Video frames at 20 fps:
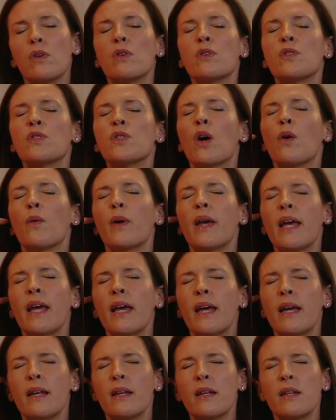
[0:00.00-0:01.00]
So
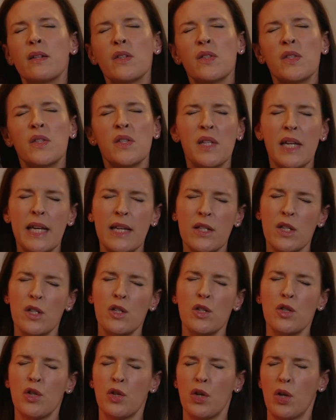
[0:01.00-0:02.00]
in
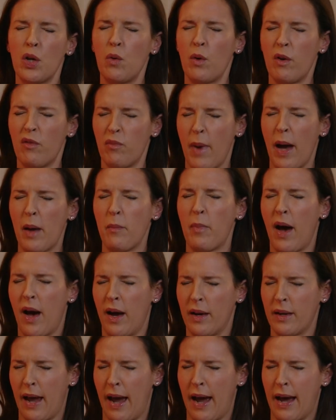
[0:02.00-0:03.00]
season 2 of my
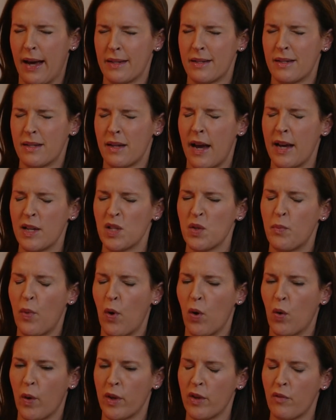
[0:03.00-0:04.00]
podcast, I
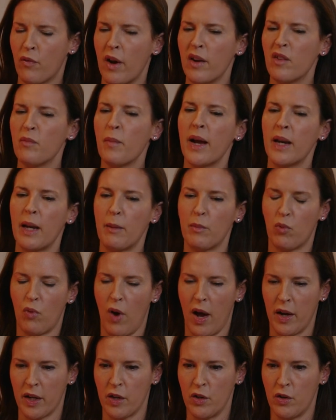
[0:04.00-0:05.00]
spoke with a friend of mine named
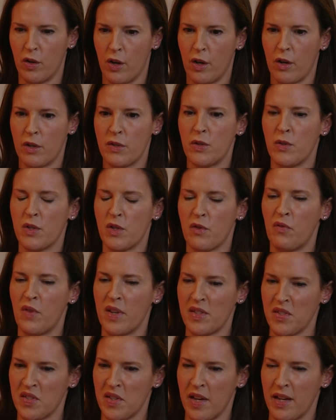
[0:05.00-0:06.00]
Radhika Dirks, who's a
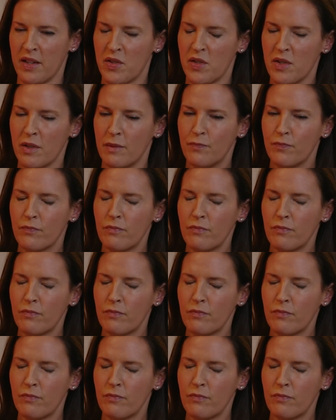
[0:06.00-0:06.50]
physicist.